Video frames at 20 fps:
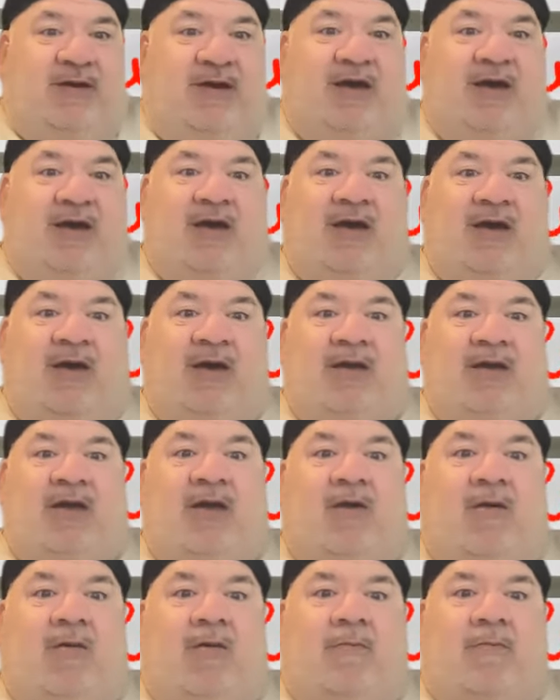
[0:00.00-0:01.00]

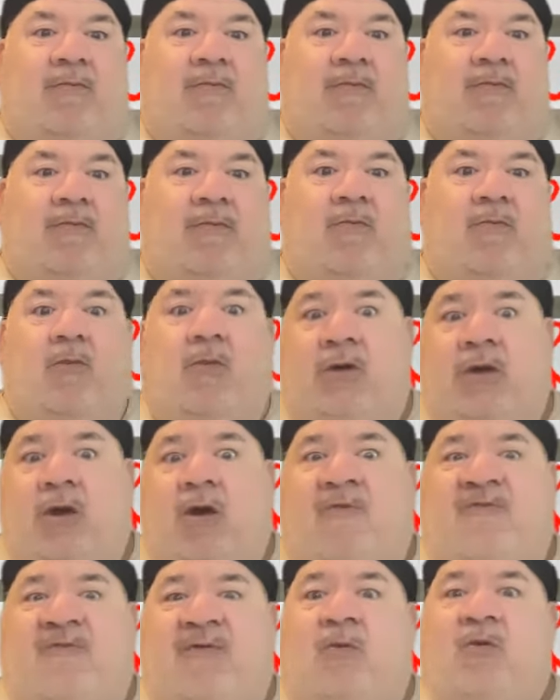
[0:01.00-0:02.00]
Phil
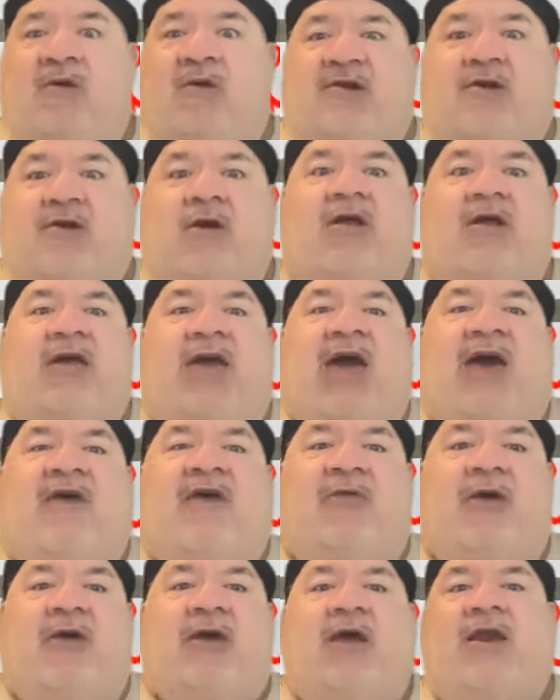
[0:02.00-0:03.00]
was a good Catholic,